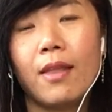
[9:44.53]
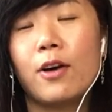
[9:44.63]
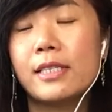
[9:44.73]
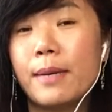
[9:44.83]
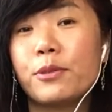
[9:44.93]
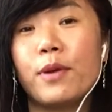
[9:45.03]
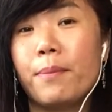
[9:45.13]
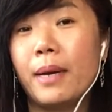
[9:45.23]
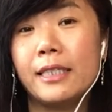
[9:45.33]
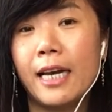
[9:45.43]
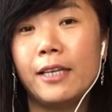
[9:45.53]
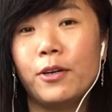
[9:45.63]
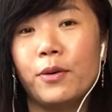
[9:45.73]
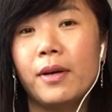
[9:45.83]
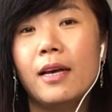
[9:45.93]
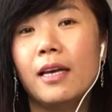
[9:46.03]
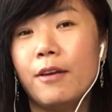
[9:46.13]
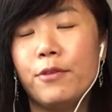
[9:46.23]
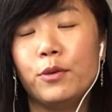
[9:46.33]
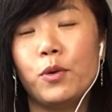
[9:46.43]
or subscribe my channel
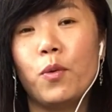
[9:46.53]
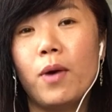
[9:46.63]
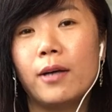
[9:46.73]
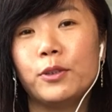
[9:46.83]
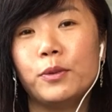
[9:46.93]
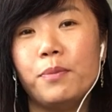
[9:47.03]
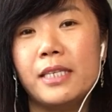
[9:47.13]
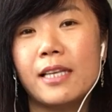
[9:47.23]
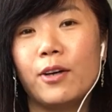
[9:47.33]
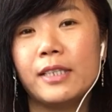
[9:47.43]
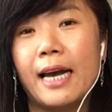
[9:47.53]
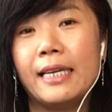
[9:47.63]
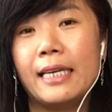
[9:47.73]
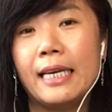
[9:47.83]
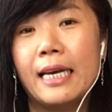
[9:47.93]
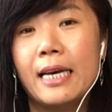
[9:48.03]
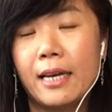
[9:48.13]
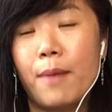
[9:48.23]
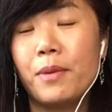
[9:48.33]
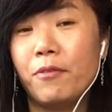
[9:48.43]
if you don't want to miss out any
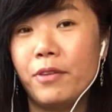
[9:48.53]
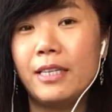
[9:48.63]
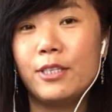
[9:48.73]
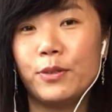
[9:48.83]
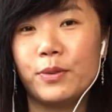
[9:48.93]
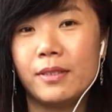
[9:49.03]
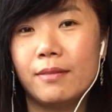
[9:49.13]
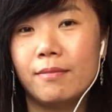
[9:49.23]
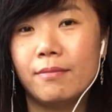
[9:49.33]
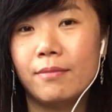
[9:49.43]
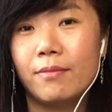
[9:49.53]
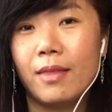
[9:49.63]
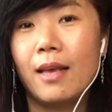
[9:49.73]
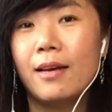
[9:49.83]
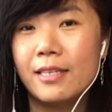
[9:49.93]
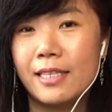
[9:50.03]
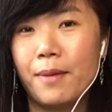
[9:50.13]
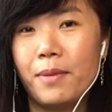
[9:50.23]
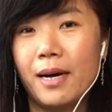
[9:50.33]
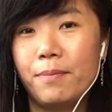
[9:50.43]
coming videos.
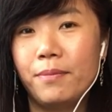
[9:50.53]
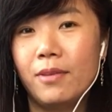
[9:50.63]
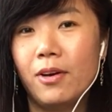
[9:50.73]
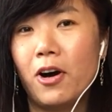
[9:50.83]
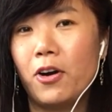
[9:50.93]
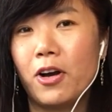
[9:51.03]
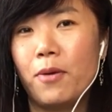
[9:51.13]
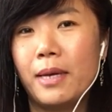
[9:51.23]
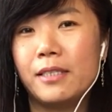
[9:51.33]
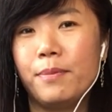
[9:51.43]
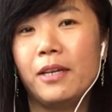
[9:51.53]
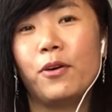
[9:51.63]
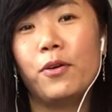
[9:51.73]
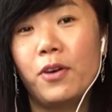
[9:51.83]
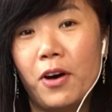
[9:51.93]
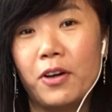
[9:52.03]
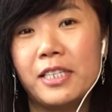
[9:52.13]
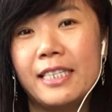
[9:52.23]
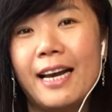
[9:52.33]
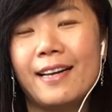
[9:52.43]
Sum up or comments below or
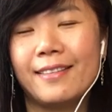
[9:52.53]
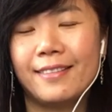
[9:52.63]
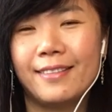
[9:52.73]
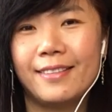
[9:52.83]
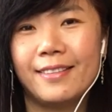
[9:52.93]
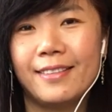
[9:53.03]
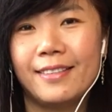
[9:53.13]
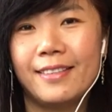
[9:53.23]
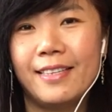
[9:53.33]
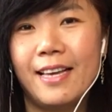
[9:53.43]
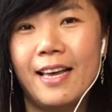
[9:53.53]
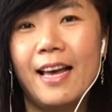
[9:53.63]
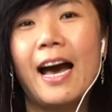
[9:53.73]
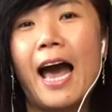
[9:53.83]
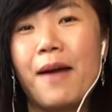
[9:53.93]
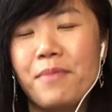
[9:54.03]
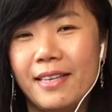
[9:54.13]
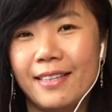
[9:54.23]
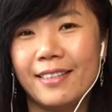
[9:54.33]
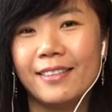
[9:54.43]
share. I'm
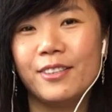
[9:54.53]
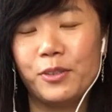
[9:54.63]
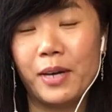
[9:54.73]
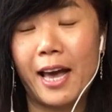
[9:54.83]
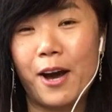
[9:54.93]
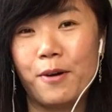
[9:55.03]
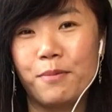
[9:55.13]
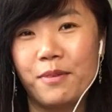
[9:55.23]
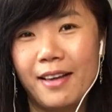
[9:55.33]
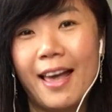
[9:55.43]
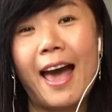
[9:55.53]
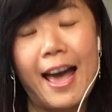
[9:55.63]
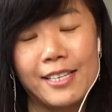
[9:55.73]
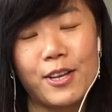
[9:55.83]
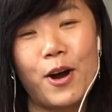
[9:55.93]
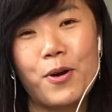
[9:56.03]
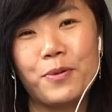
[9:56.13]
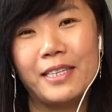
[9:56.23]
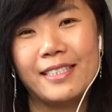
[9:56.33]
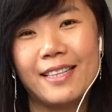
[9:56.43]
here to help as
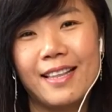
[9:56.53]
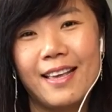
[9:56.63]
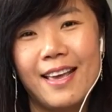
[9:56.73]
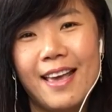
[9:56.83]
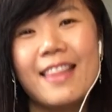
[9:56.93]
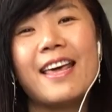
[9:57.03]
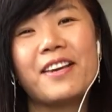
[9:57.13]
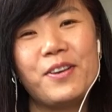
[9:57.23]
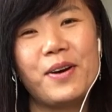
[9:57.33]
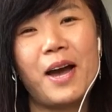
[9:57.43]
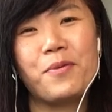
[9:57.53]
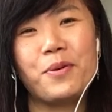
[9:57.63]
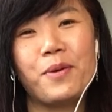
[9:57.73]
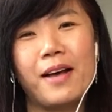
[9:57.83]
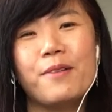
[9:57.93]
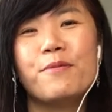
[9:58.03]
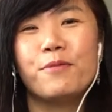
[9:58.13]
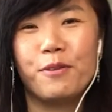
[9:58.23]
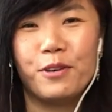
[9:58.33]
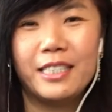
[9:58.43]
always. Thank you everyone
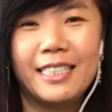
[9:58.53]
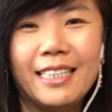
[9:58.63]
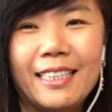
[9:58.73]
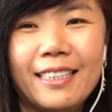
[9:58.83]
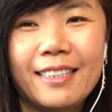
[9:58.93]
for watching.